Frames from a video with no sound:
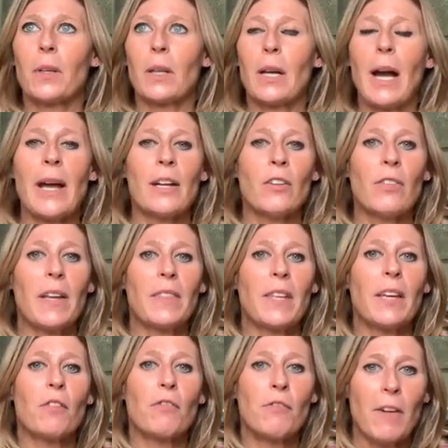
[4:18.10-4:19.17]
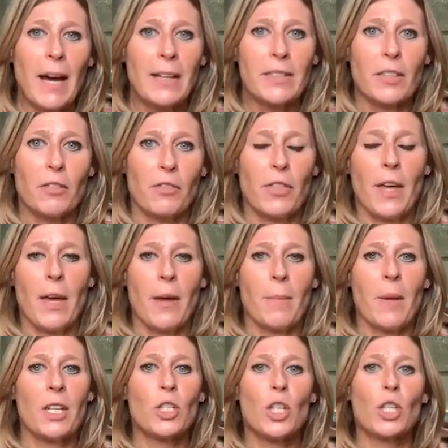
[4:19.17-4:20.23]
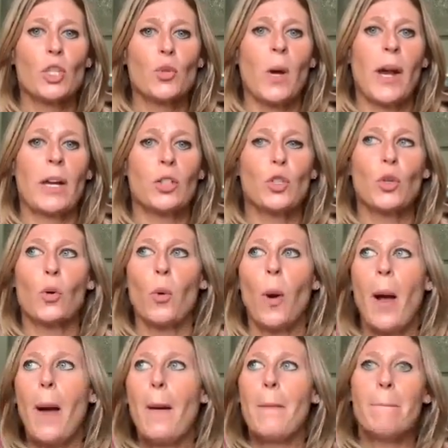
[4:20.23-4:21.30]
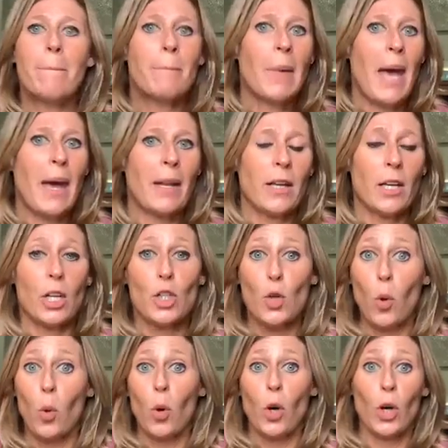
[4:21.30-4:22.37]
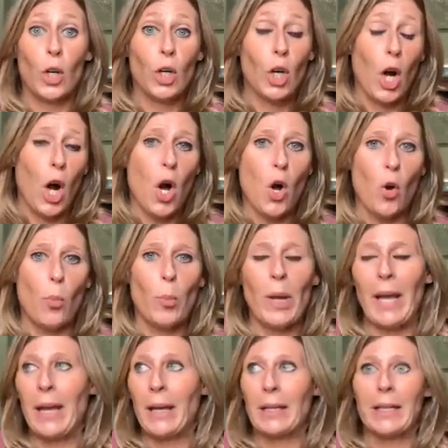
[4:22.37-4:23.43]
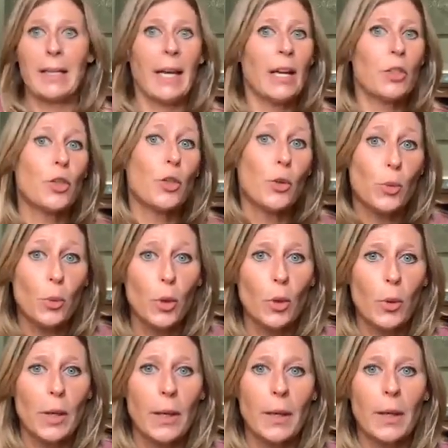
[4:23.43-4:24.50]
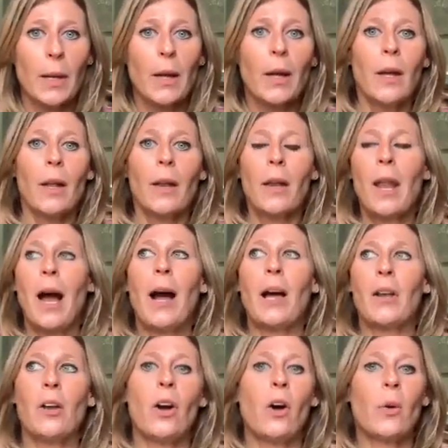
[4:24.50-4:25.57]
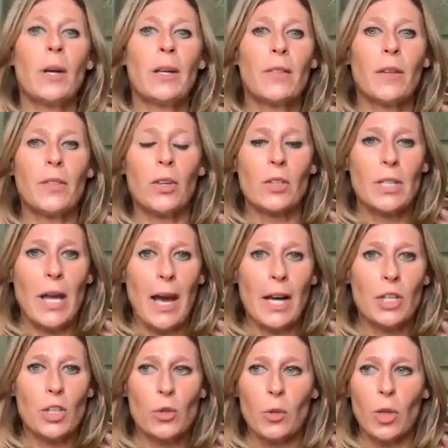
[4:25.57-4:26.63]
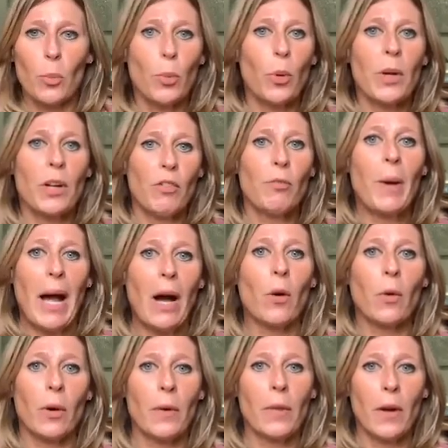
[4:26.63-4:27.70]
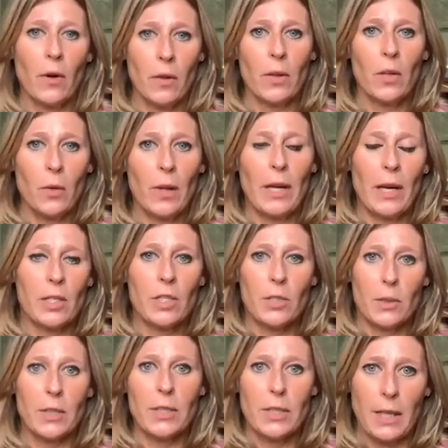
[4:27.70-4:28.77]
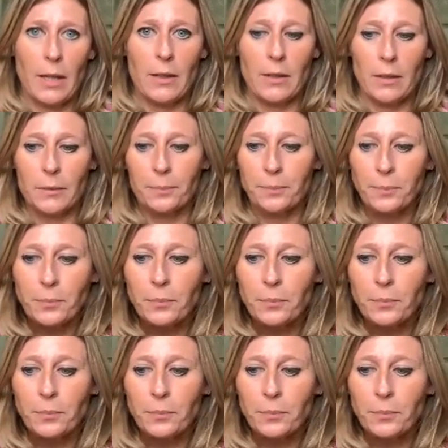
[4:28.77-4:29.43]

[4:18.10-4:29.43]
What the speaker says: kind of at the effect of them, and just trying to manage or cope and get through it, not knowing that there's actually a point of power in there that you can actually stand in.